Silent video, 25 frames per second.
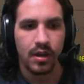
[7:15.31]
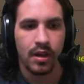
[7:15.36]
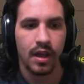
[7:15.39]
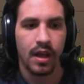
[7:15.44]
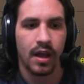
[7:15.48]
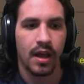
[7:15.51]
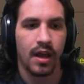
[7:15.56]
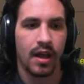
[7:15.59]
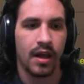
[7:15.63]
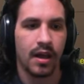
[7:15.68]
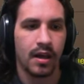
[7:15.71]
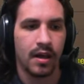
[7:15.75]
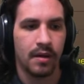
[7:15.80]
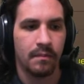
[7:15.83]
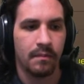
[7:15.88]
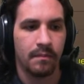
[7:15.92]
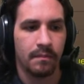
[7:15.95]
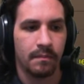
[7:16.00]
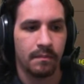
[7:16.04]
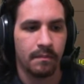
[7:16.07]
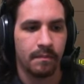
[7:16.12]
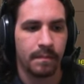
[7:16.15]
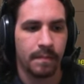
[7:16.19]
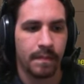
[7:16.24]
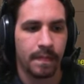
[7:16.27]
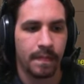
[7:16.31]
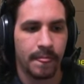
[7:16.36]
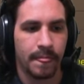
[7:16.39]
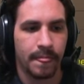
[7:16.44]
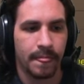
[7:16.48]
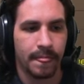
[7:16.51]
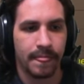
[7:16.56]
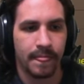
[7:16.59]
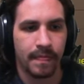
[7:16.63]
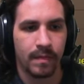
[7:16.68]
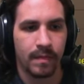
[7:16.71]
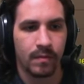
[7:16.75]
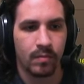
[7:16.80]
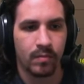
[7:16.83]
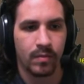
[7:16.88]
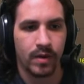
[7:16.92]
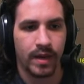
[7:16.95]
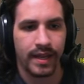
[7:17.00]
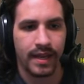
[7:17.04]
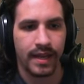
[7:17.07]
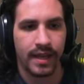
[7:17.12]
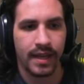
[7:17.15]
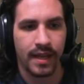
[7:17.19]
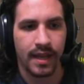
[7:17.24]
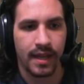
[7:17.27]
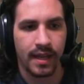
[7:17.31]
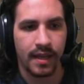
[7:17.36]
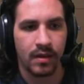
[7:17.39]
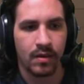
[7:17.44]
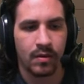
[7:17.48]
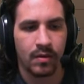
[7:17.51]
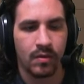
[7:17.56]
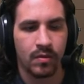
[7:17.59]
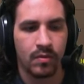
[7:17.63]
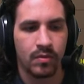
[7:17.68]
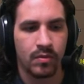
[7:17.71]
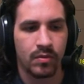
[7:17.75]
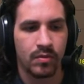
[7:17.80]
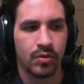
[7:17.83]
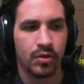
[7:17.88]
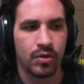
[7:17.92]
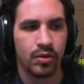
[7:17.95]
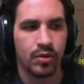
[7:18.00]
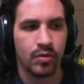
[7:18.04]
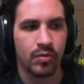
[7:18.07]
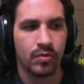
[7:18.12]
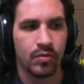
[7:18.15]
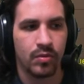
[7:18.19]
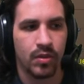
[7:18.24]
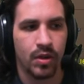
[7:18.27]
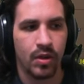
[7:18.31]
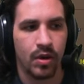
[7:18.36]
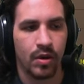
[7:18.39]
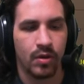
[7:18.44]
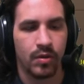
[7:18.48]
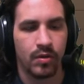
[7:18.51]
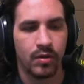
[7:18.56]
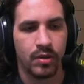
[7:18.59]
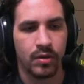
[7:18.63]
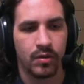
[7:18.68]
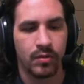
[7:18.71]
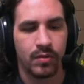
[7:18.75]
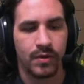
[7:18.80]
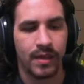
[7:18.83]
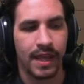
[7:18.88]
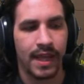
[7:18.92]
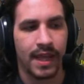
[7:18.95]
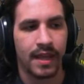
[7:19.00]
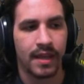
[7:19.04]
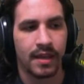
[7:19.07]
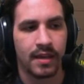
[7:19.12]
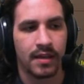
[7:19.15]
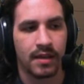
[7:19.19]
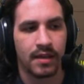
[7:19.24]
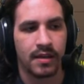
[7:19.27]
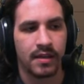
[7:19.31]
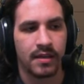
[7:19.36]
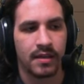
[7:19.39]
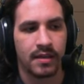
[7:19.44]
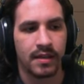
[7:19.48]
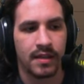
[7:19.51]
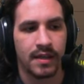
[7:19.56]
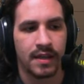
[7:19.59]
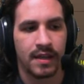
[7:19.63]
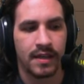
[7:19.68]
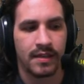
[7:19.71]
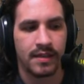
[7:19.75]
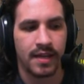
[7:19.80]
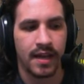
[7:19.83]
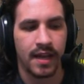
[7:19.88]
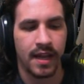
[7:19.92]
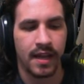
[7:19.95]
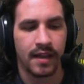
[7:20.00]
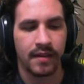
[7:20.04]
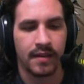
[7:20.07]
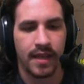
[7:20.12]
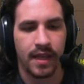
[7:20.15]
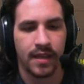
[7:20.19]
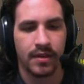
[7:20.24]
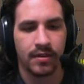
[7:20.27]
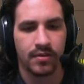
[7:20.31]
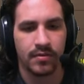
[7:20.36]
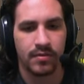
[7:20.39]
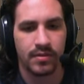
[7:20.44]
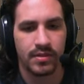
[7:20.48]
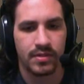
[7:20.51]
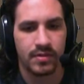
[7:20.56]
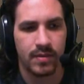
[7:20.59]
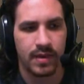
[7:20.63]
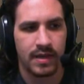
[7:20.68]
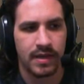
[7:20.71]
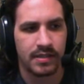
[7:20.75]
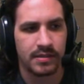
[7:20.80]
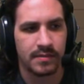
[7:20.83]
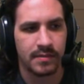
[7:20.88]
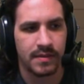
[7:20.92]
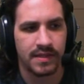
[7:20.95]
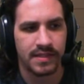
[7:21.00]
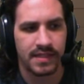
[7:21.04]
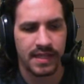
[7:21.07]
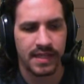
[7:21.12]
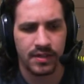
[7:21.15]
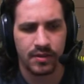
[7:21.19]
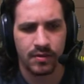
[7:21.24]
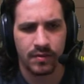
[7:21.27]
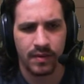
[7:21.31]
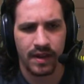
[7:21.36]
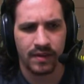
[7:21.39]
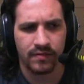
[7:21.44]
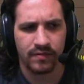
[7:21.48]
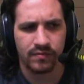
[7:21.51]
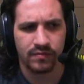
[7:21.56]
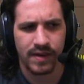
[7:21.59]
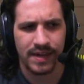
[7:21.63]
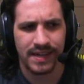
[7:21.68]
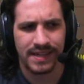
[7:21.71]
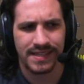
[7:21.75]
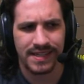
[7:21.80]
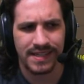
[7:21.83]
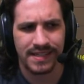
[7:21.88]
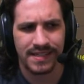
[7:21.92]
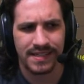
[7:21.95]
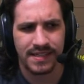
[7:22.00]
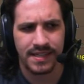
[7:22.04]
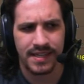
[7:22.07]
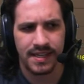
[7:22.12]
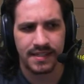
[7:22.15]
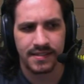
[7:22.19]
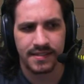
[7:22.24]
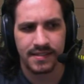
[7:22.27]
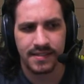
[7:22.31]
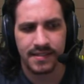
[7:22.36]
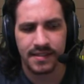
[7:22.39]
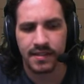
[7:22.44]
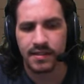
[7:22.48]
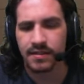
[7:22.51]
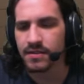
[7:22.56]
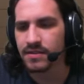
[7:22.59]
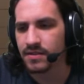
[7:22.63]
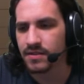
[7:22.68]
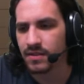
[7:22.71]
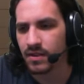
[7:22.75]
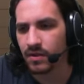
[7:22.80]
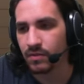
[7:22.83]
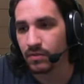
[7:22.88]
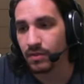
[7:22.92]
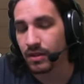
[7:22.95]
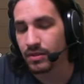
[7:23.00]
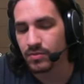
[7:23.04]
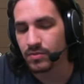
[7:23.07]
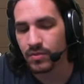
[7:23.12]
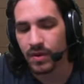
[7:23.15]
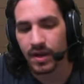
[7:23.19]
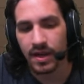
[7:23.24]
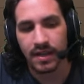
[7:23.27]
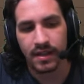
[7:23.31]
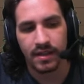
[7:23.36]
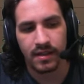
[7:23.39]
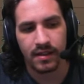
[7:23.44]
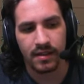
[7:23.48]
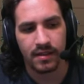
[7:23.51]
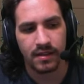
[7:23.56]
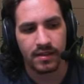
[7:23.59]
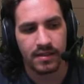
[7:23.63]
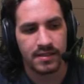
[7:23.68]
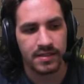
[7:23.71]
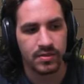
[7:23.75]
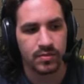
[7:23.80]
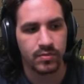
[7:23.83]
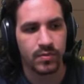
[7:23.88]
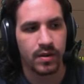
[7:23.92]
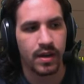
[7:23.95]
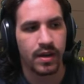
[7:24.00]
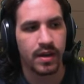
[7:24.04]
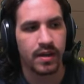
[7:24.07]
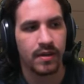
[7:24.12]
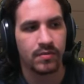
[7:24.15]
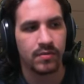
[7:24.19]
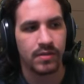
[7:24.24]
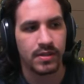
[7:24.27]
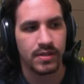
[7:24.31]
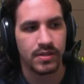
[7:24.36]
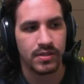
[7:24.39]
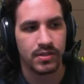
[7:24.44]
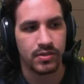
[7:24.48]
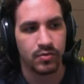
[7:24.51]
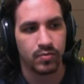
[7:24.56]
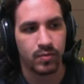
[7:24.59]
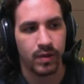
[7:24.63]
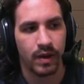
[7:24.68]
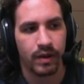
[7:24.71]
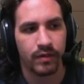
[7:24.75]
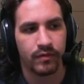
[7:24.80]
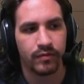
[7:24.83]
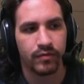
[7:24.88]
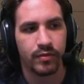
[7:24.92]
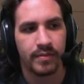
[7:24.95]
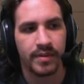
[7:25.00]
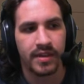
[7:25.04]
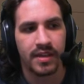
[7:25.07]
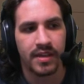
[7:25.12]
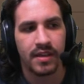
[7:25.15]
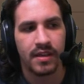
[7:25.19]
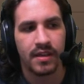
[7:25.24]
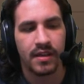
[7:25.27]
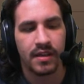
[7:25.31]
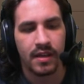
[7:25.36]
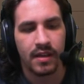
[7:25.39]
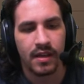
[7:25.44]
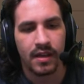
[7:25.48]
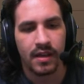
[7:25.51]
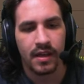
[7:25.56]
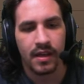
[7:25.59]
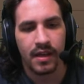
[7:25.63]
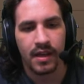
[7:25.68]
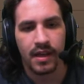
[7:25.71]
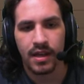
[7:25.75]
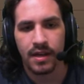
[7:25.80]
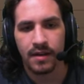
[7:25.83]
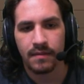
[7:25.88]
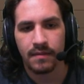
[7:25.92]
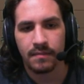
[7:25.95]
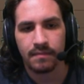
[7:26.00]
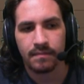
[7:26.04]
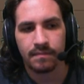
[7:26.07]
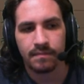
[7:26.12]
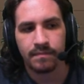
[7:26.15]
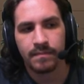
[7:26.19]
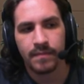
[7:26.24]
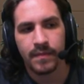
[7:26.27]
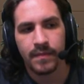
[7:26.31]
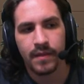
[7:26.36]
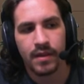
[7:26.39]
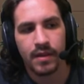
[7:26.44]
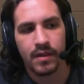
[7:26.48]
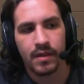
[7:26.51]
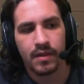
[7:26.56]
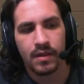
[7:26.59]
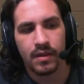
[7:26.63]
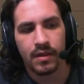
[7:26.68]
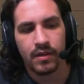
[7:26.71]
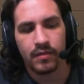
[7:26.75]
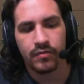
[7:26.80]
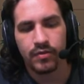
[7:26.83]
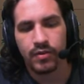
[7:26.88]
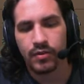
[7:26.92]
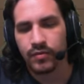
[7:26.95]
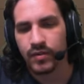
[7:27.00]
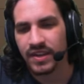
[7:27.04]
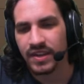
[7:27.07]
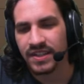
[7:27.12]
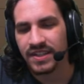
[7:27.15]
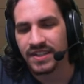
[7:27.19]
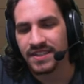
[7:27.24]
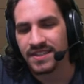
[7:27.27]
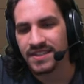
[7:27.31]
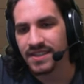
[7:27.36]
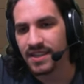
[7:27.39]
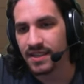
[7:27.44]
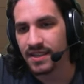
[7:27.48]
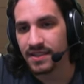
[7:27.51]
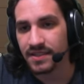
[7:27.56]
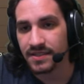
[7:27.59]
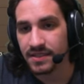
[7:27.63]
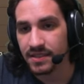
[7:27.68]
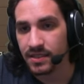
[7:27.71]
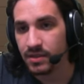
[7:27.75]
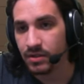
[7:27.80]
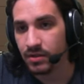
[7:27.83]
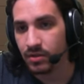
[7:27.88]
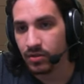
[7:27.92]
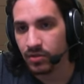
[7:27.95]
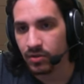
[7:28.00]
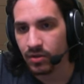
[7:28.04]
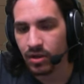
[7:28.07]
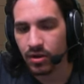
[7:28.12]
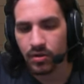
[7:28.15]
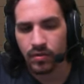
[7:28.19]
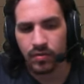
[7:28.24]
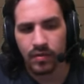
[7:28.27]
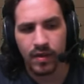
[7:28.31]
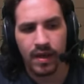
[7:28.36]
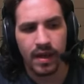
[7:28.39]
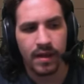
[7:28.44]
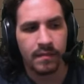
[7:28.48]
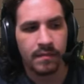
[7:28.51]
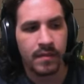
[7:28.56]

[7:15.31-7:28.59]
Um, right now, you though, you can get, and I can't do this quest because I don't have rank ten Sansi, so that's why uh, this is red. This is red for me. Um, if you have rank ten Sansi, you can do that.